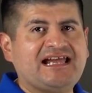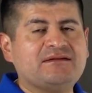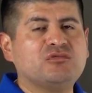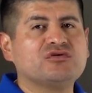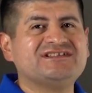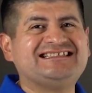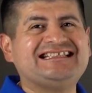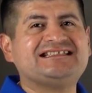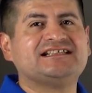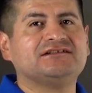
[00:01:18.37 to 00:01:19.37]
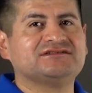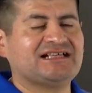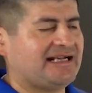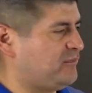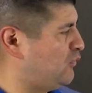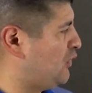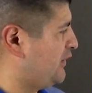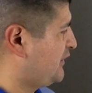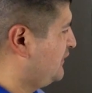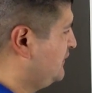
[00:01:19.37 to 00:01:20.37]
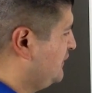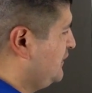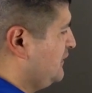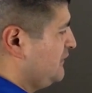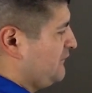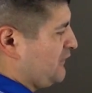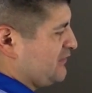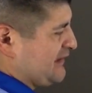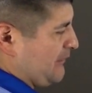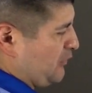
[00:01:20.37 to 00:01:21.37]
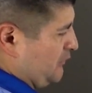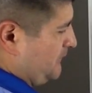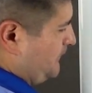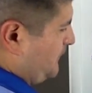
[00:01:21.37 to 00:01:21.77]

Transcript: a more detailed type work. For example,